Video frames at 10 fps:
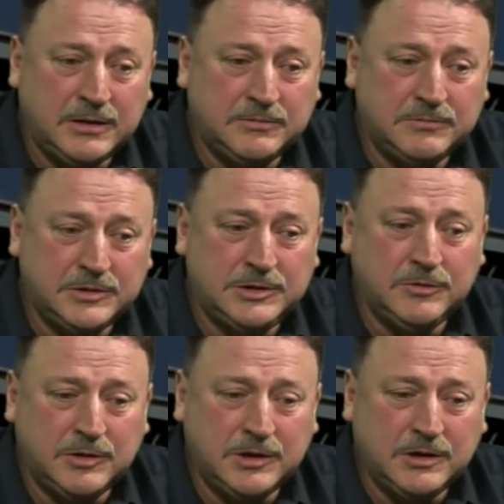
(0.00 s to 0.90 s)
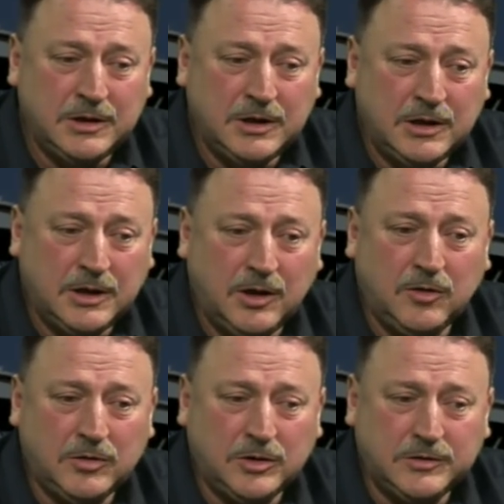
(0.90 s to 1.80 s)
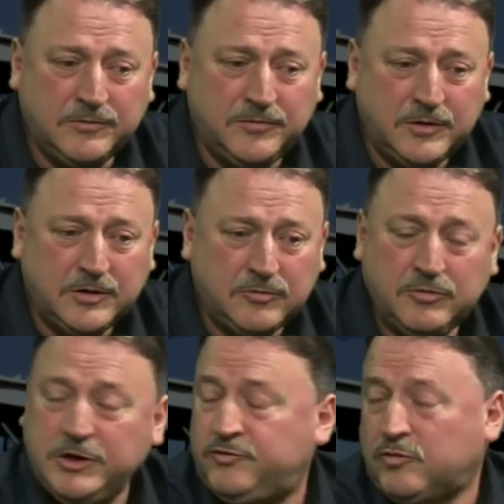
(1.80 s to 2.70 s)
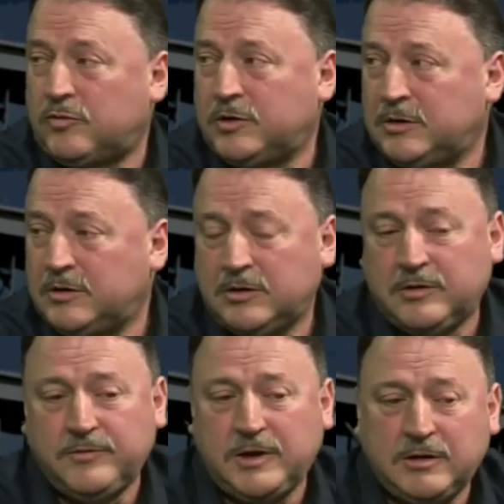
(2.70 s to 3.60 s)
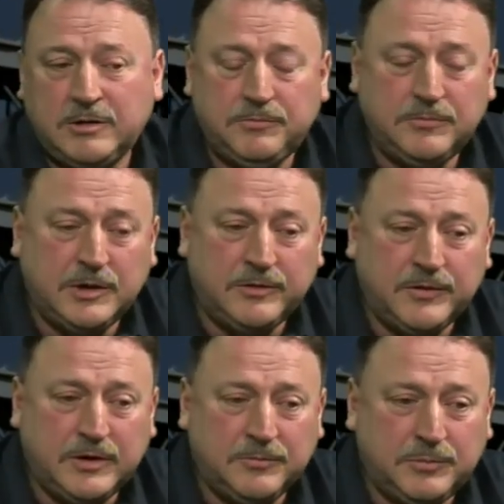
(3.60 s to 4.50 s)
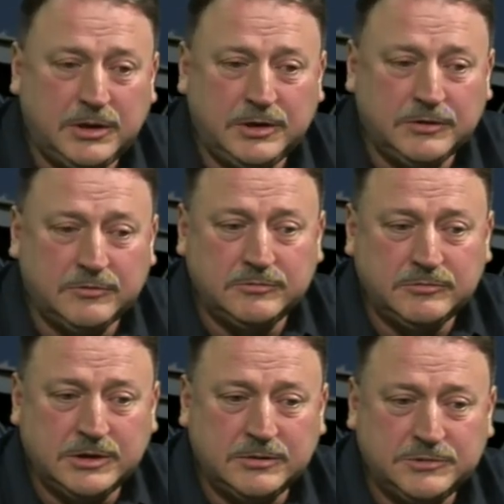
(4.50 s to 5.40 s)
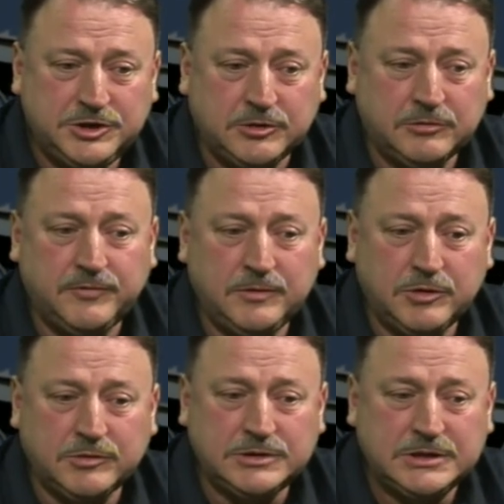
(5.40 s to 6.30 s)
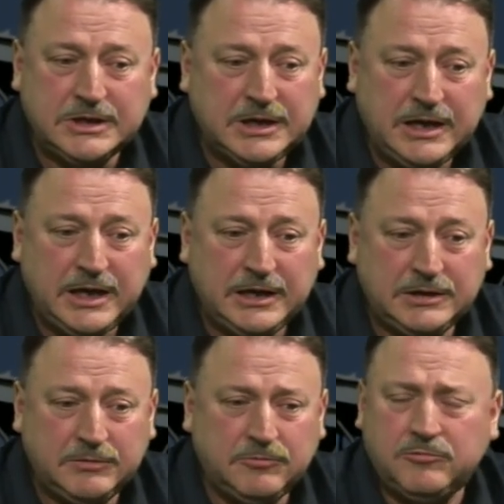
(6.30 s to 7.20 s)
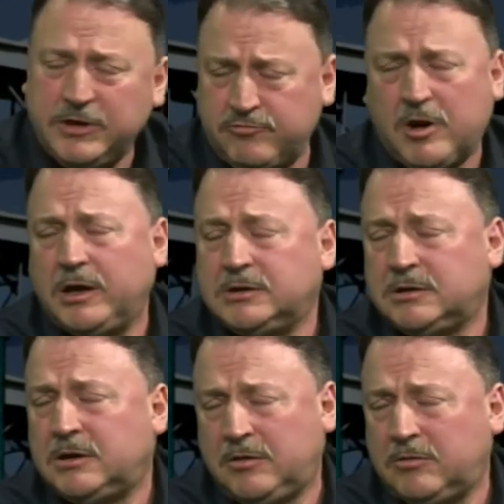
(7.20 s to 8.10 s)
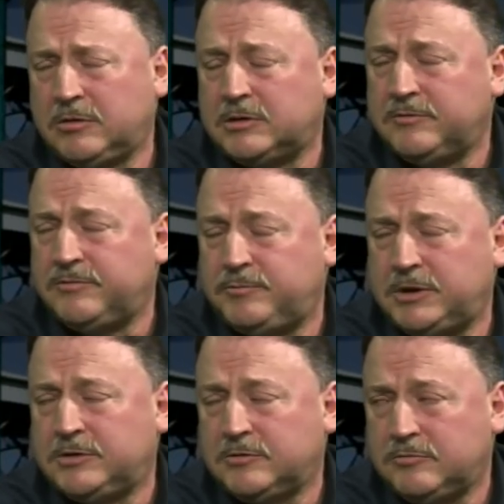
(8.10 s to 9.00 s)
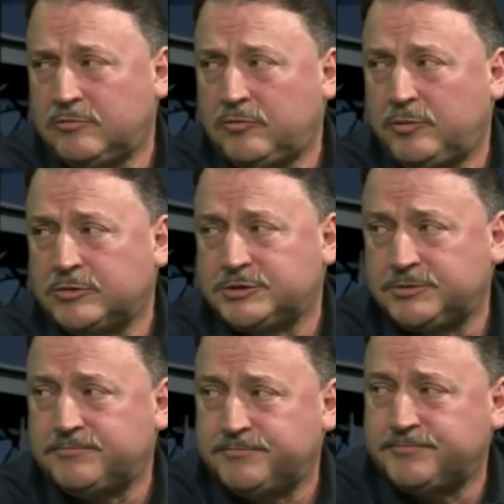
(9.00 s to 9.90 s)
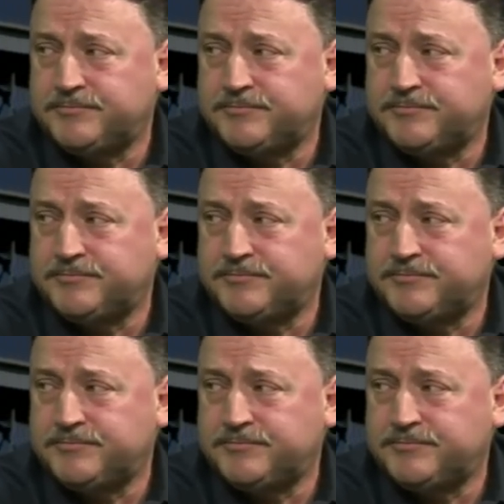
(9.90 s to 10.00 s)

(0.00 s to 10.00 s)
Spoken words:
And we will have to do a whole lot of redrawing of our political geography books and rewrite